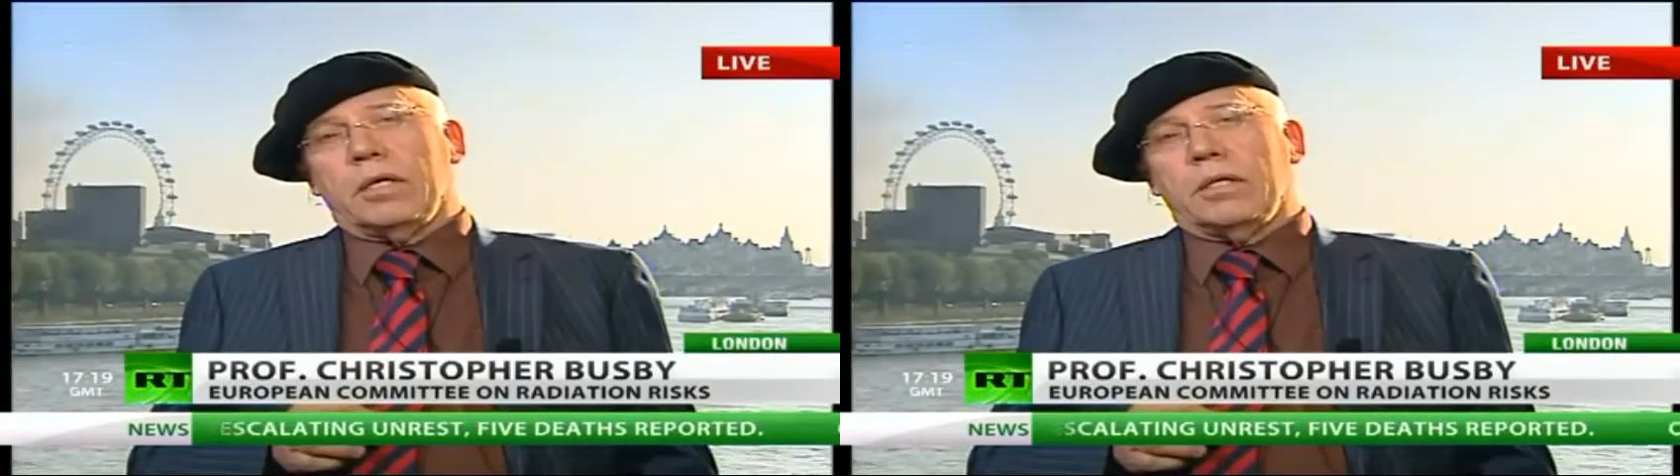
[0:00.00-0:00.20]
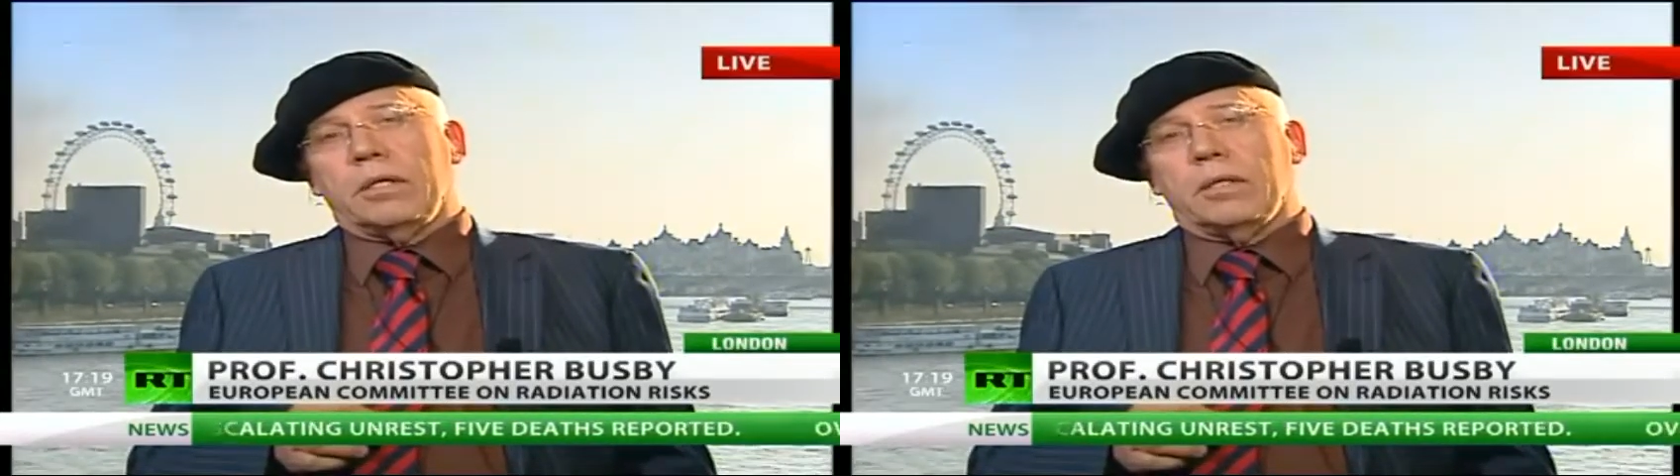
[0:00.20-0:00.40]

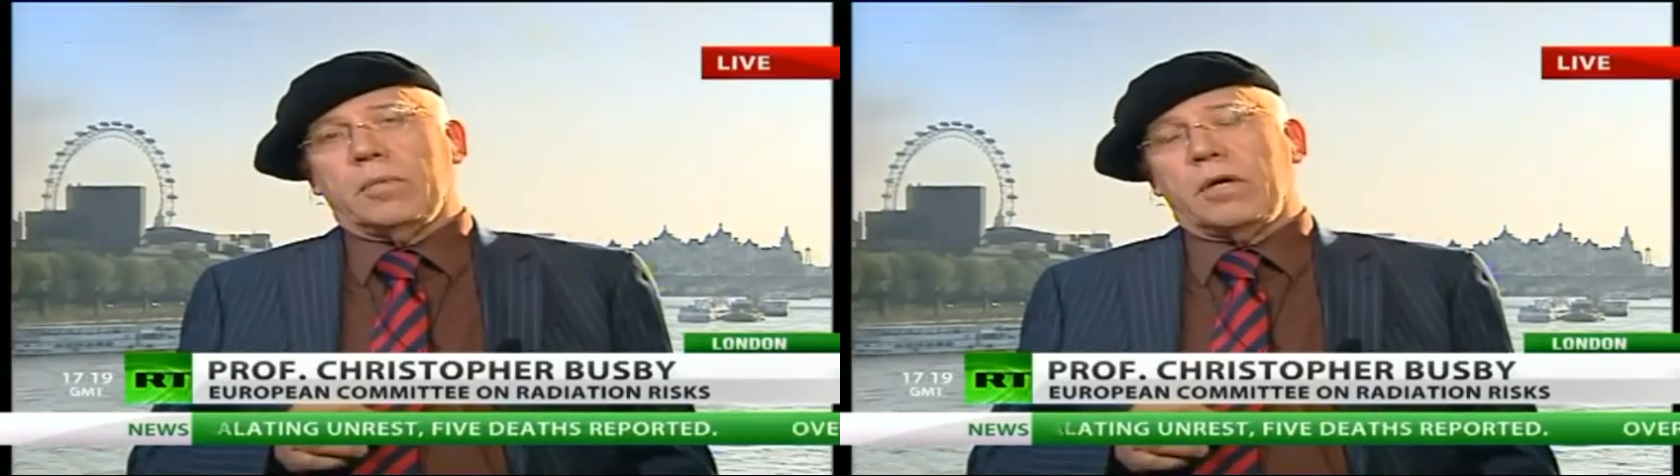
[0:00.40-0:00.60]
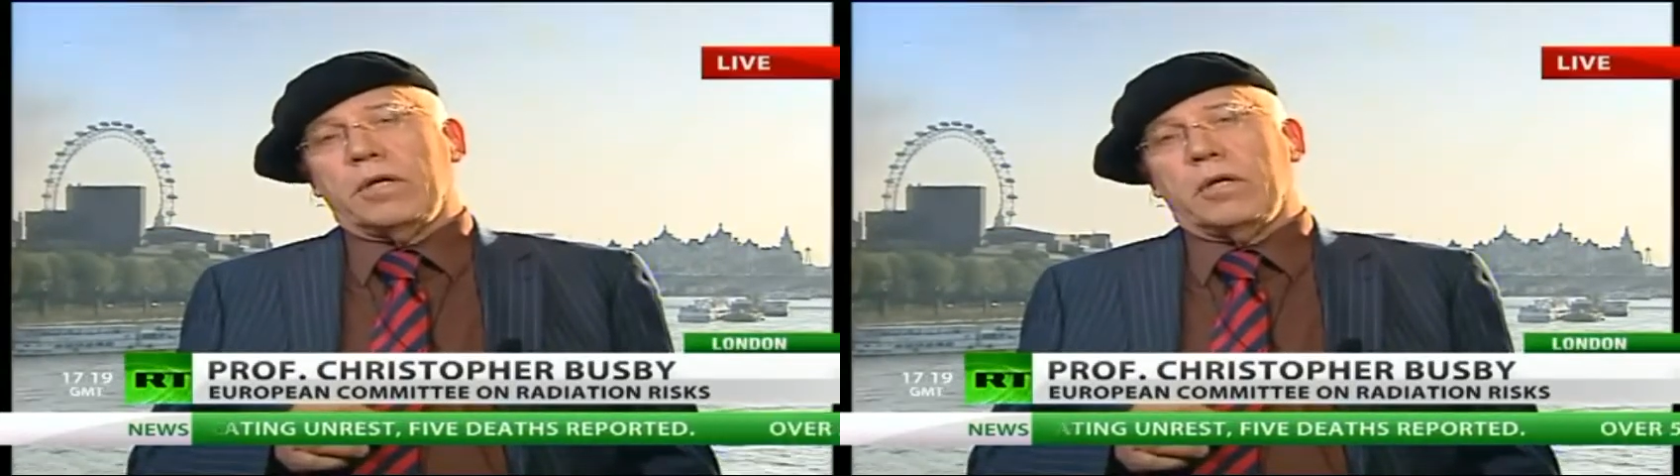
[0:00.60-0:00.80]
and in the
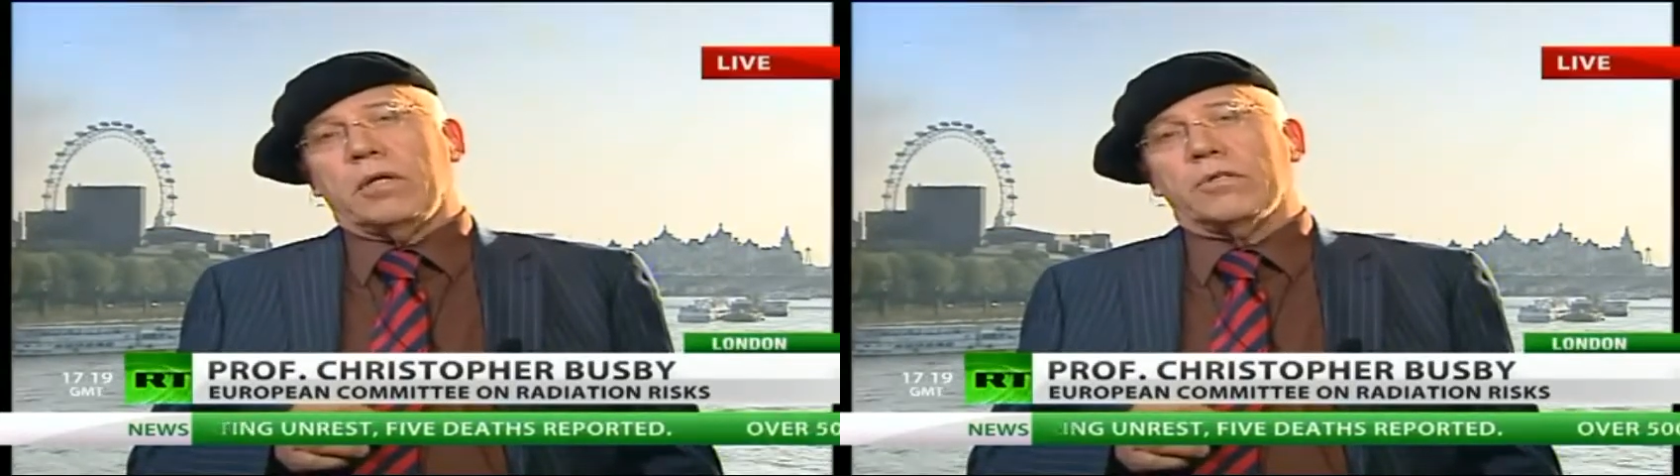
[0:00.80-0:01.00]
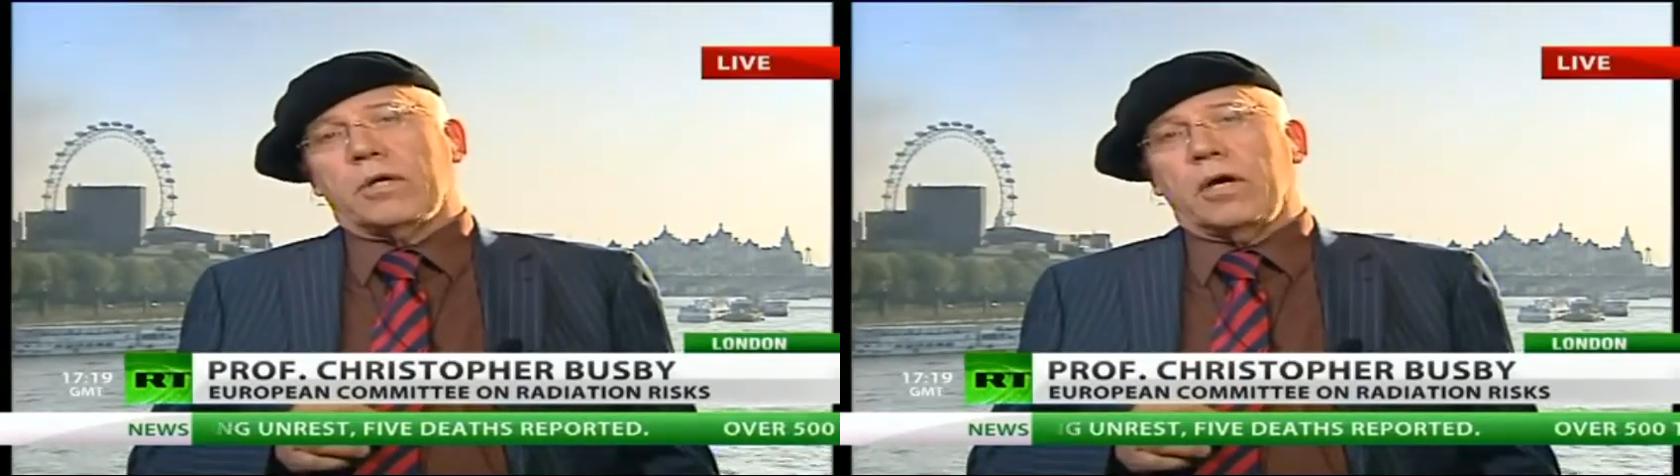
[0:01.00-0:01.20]
Marianas